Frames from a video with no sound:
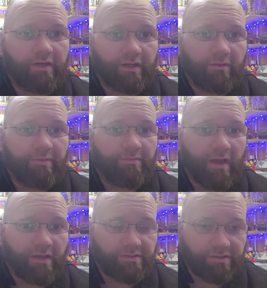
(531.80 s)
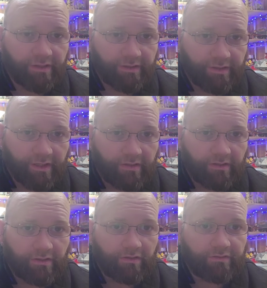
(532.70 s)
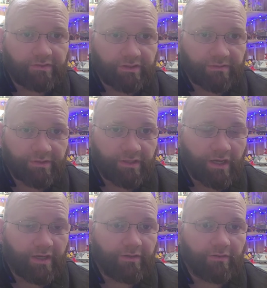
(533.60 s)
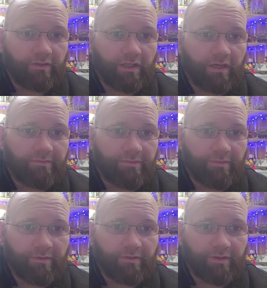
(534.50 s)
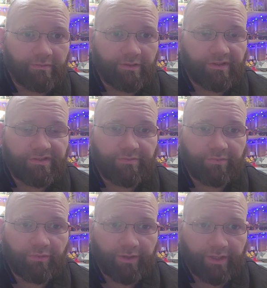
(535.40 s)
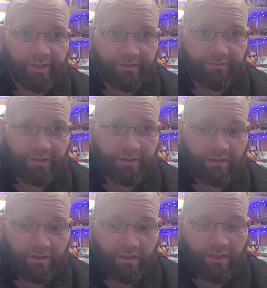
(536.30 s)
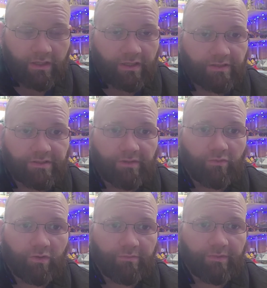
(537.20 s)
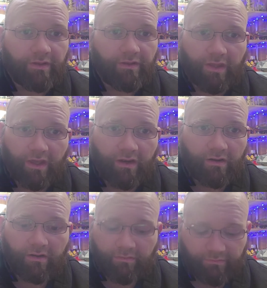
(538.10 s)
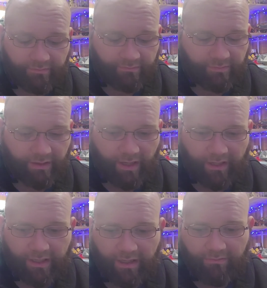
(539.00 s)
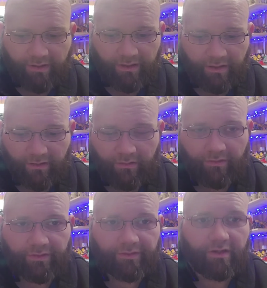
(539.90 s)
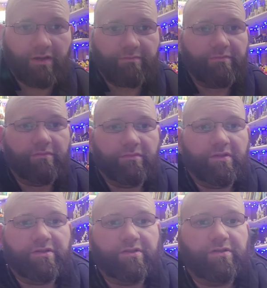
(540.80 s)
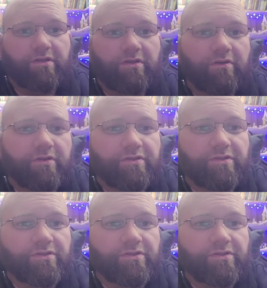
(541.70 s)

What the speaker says: and then I'll be back Sunday. Then y'all will see me. I know a lot of people are going to be disappointed in me because they want me there. I can't be there all the time. This is secure